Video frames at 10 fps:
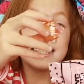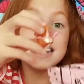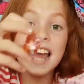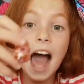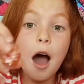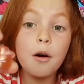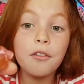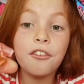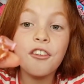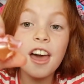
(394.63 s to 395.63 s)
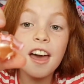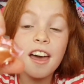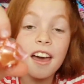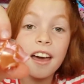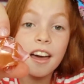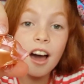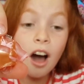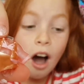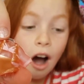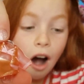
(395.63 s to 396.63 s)
The outfit!
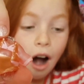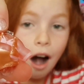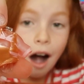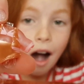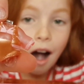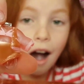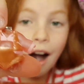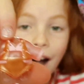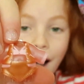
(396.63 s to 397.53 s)
Ooh, Ooh,